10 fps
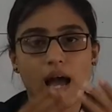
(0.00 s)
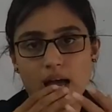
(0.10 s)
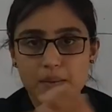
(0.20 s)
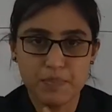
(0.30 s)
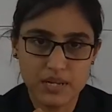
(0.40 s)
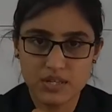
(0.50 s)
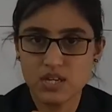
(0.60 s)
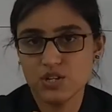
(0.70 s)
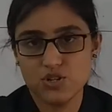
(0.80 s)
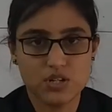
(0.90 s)

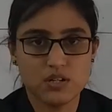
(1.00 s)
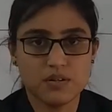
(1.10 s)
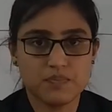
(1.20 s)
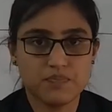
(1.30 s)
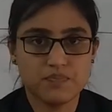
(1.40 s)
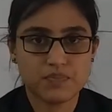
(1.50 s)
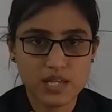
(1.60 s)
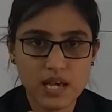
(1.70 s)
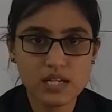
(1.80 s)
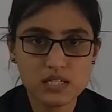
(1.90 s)
application.
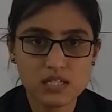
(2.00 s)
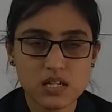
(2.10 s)
Yes,